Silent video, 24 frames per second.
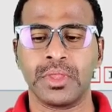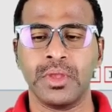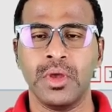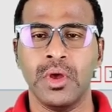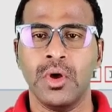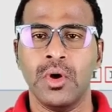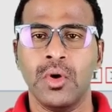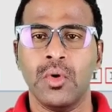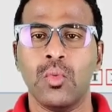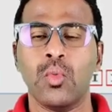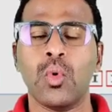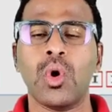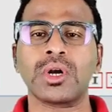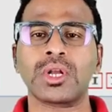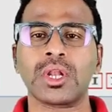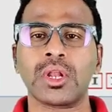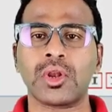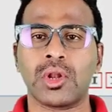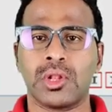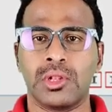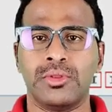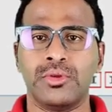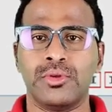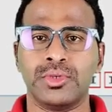What are
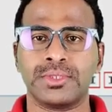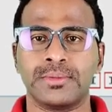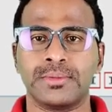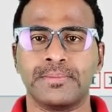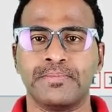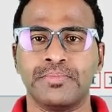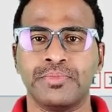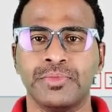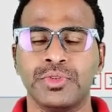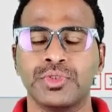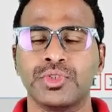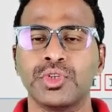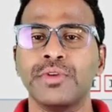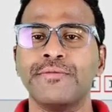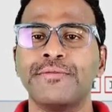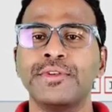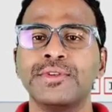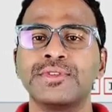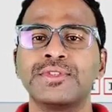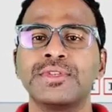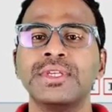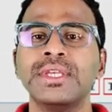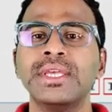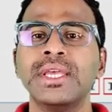all those? So if you
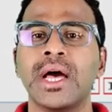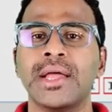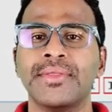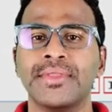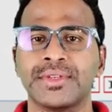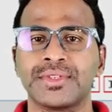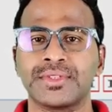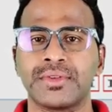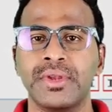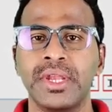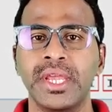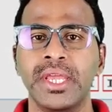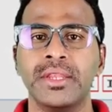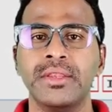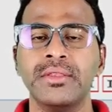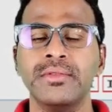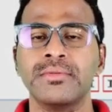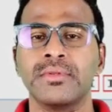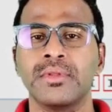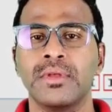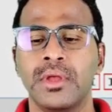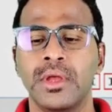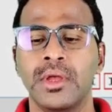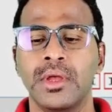see on the screen,
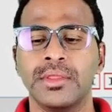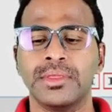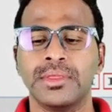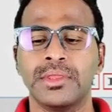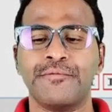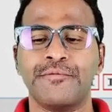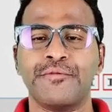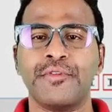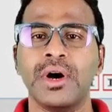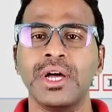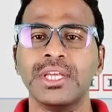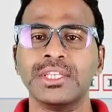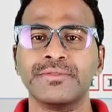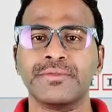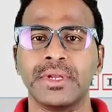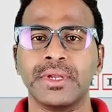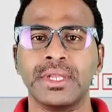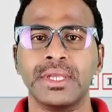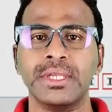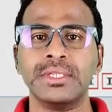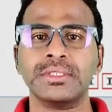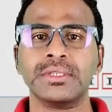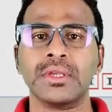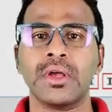the first one
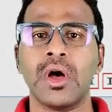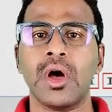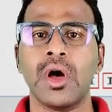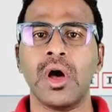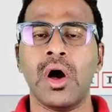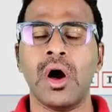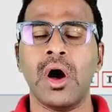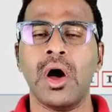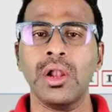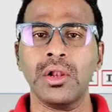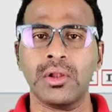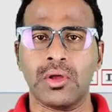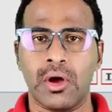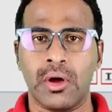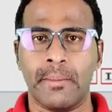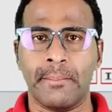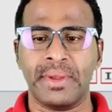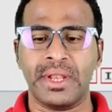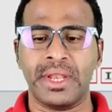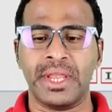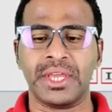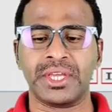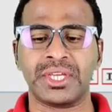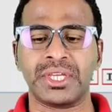is all
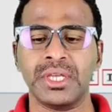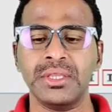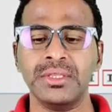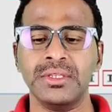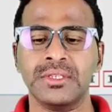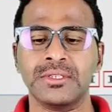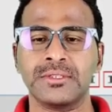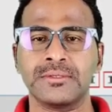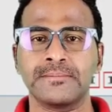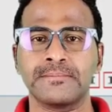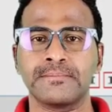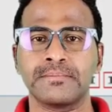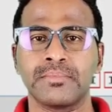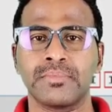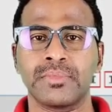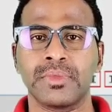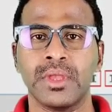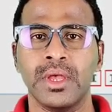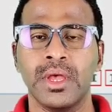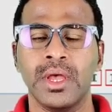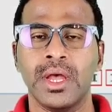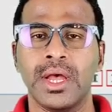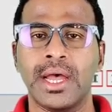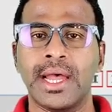combinations,
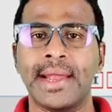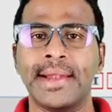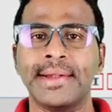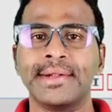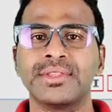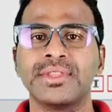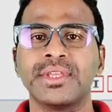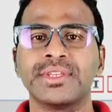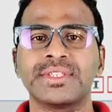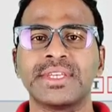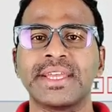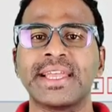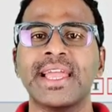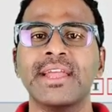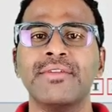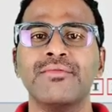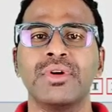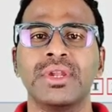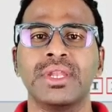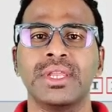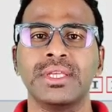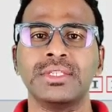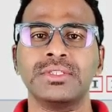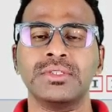and the second one
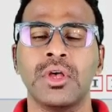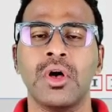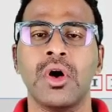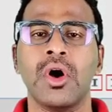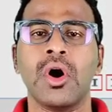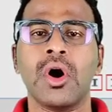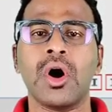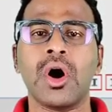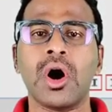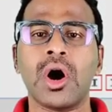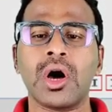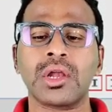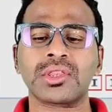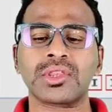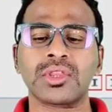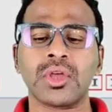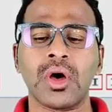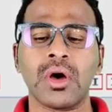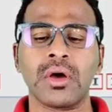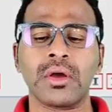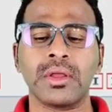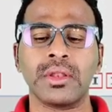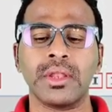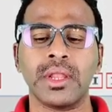is
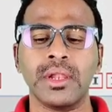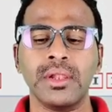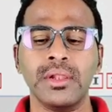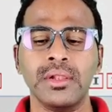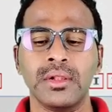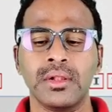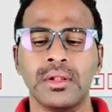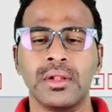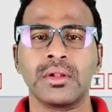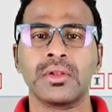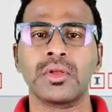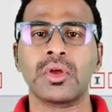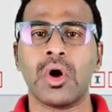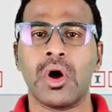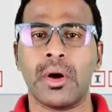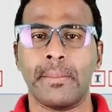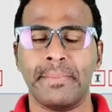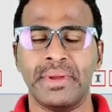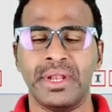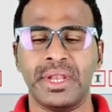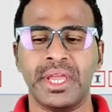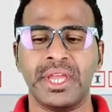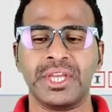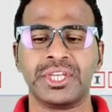orthogonal
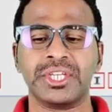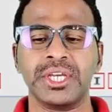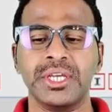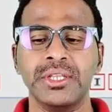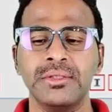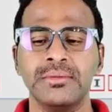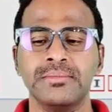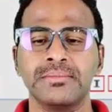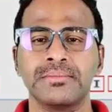combination,